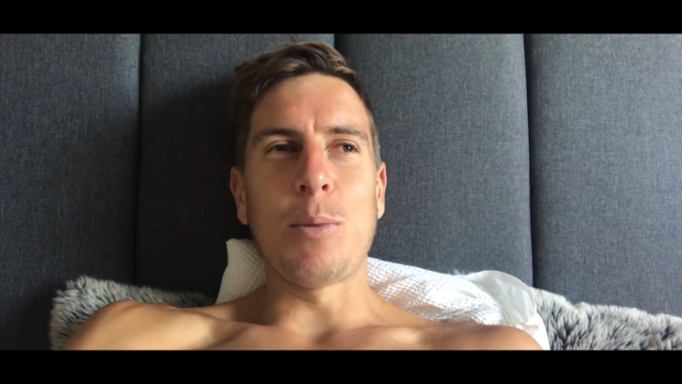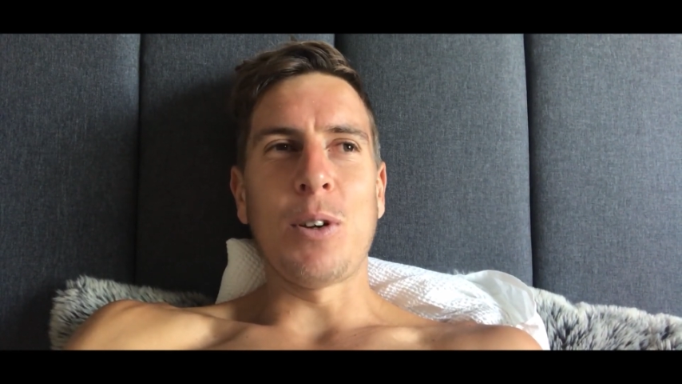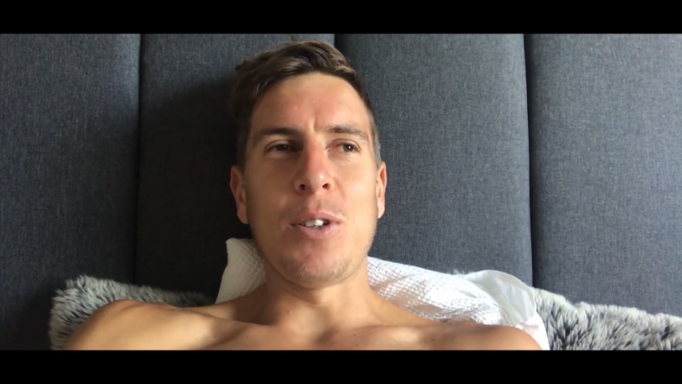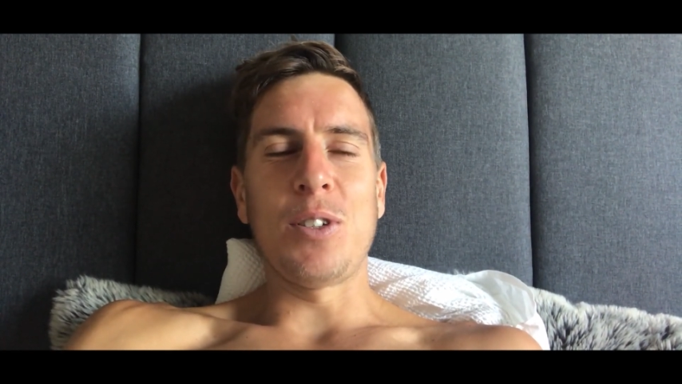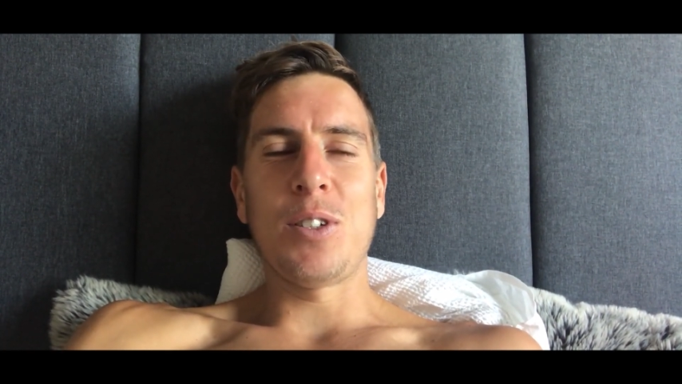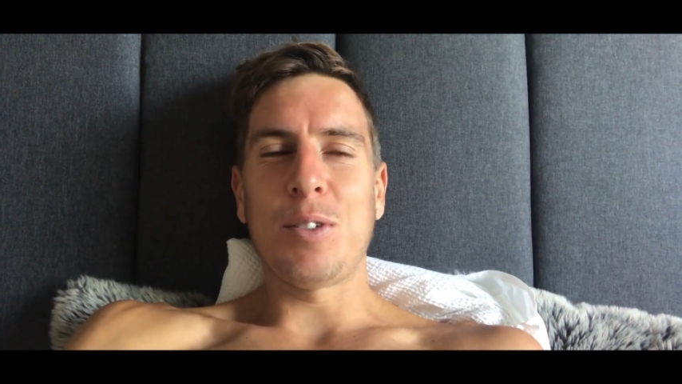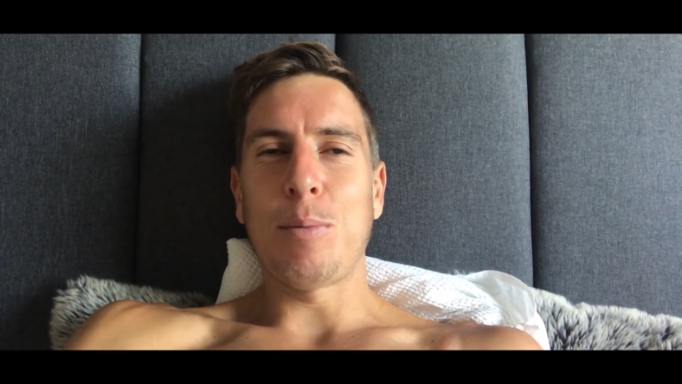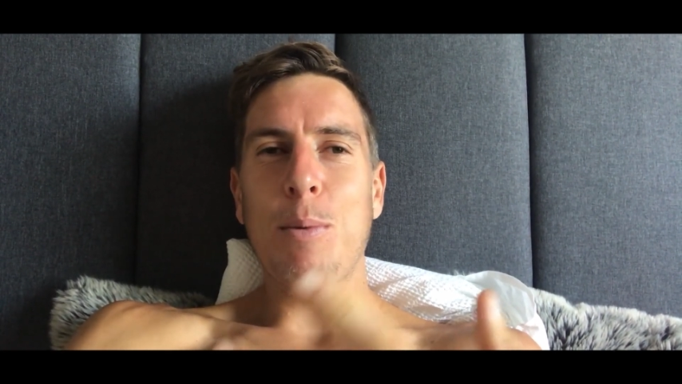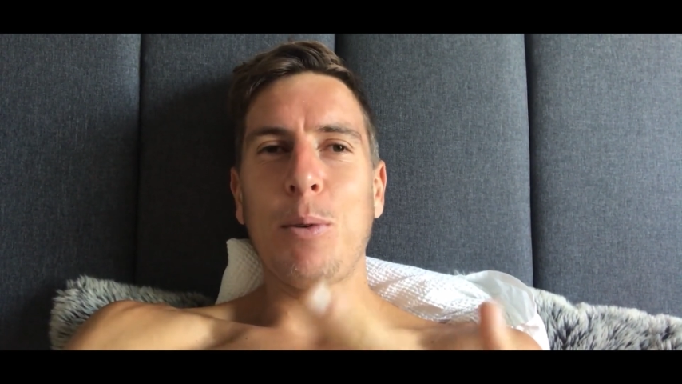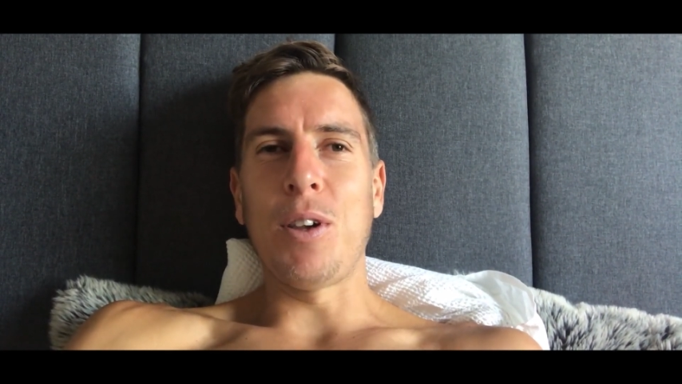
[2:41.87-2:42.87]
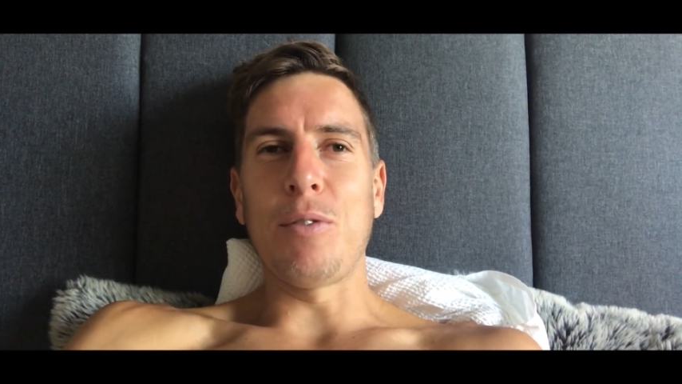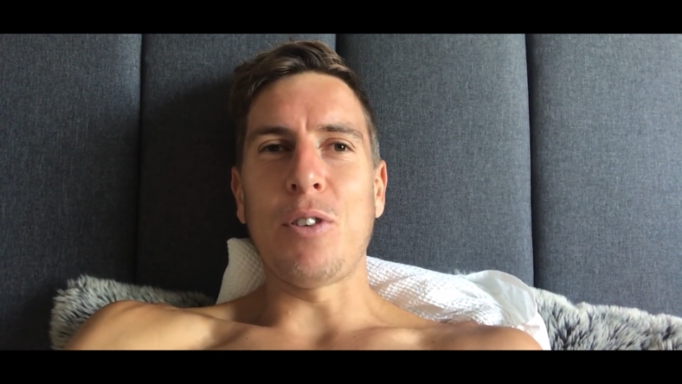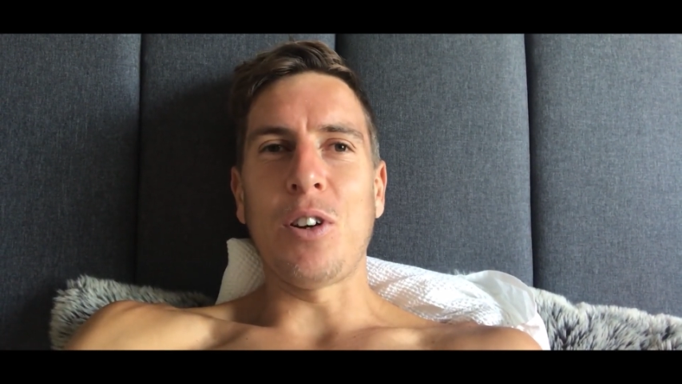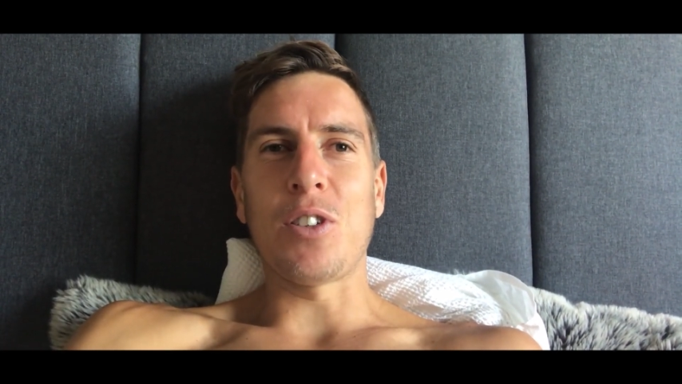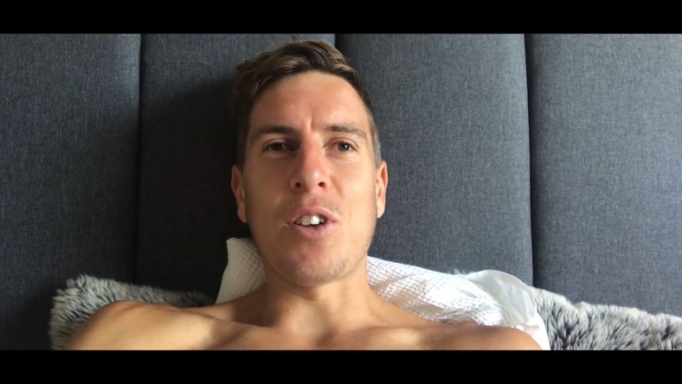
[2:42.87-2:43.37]
because people get
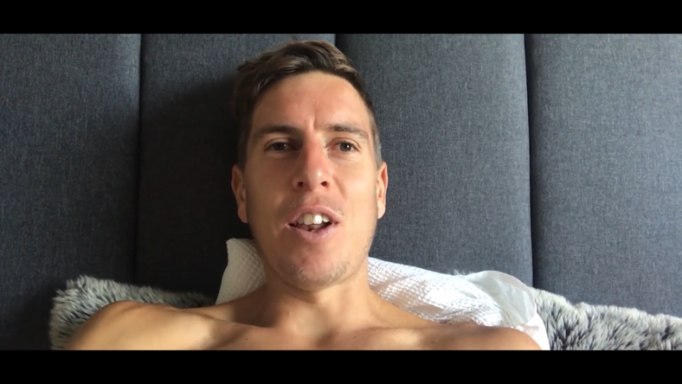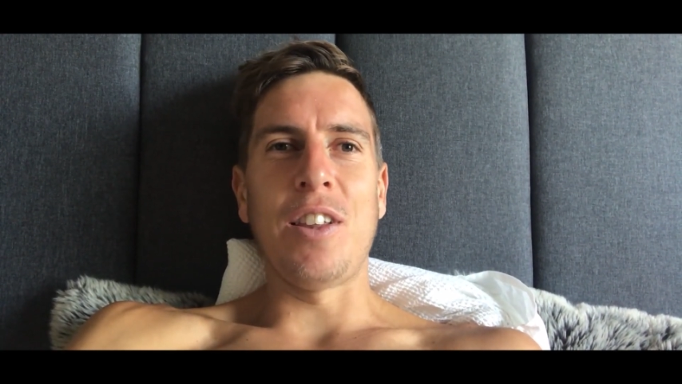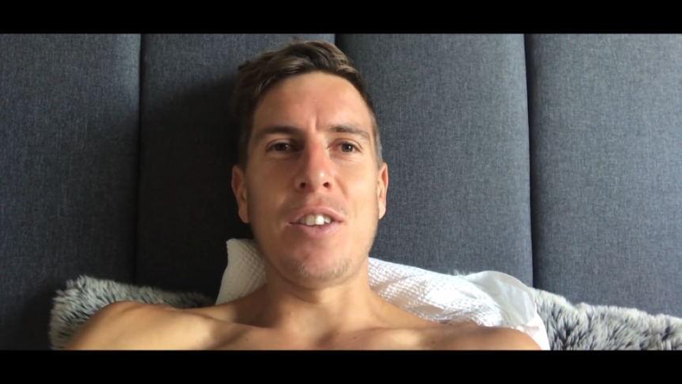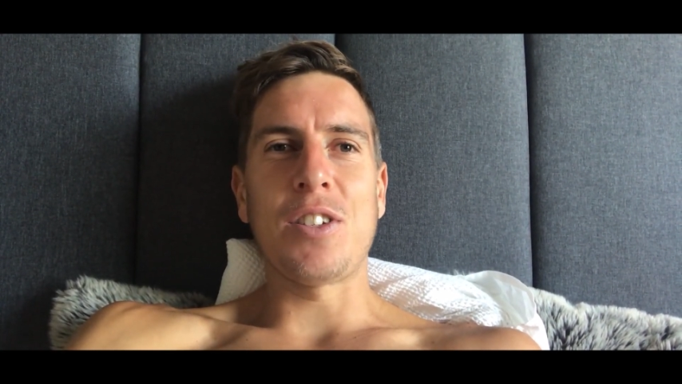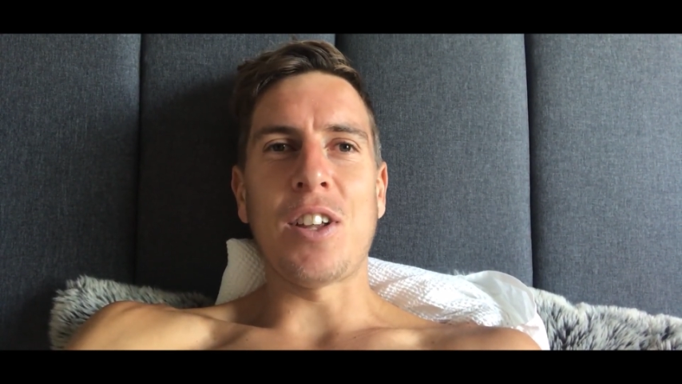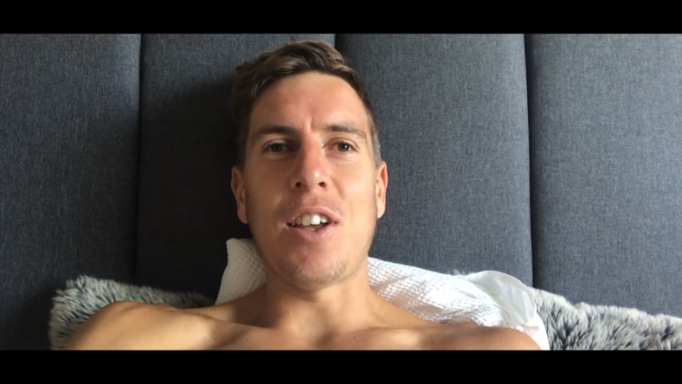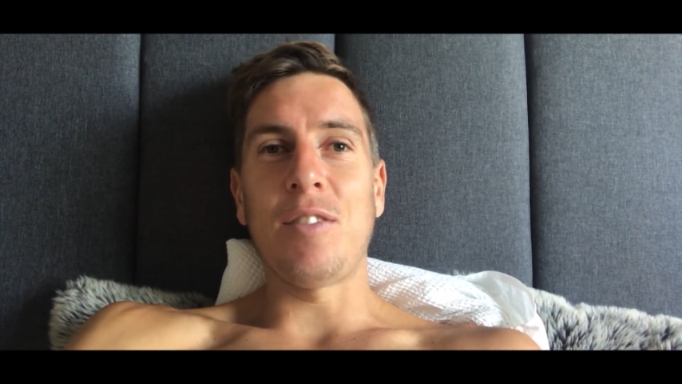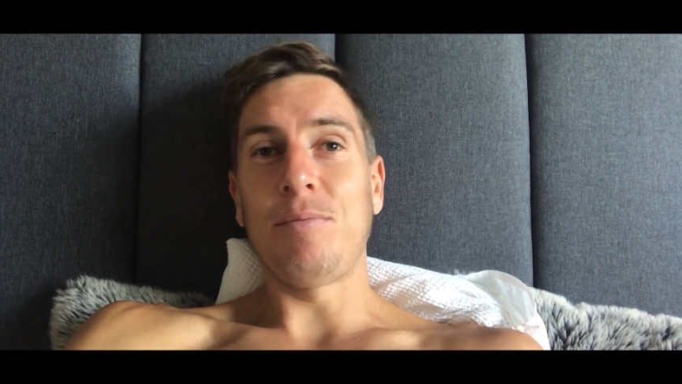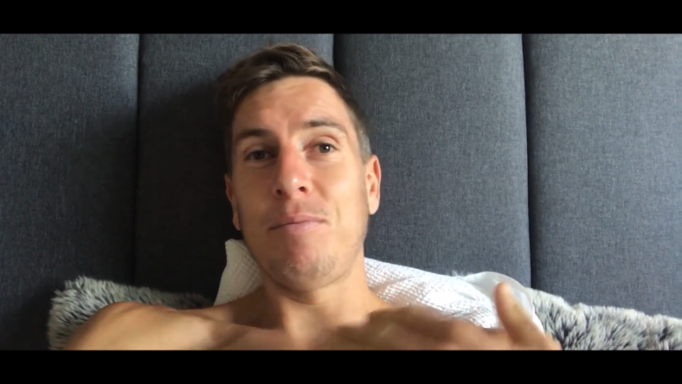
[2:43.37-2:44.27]
very excited at the start,